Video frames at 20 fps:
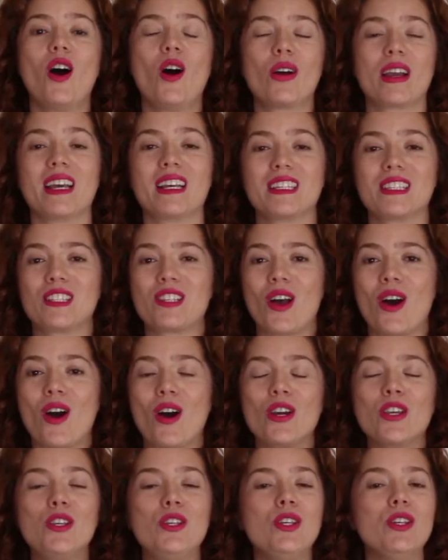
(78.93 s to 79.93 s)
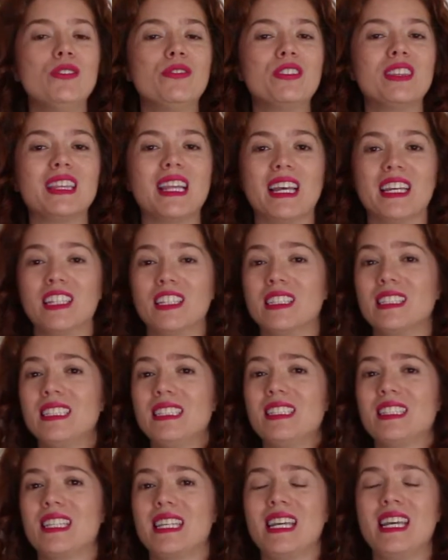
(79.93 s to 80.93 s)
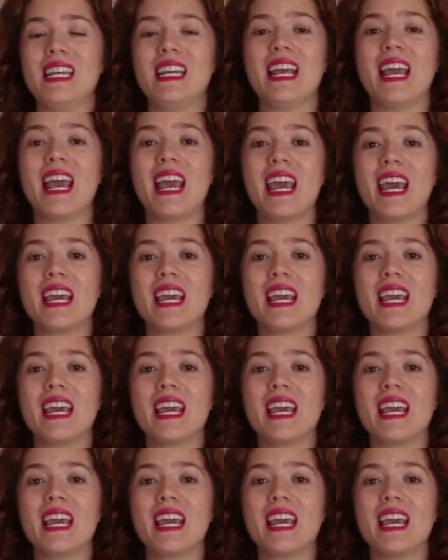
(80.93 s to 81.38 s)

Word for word: Okay, so you've likely seen